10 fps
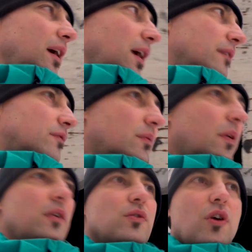
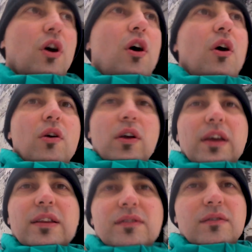Everywhere you go,
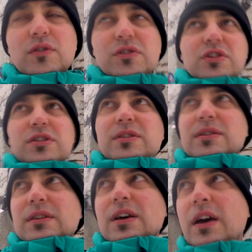it was just
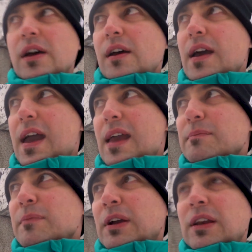a
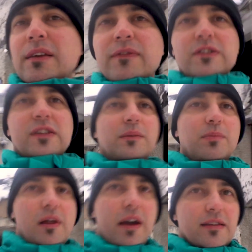magnificent
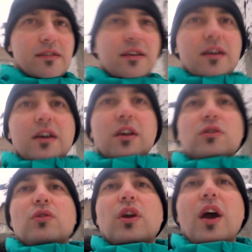place
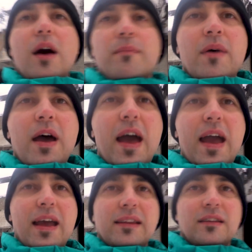to come
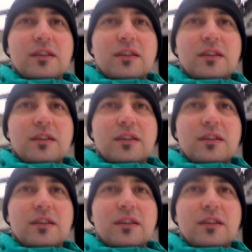and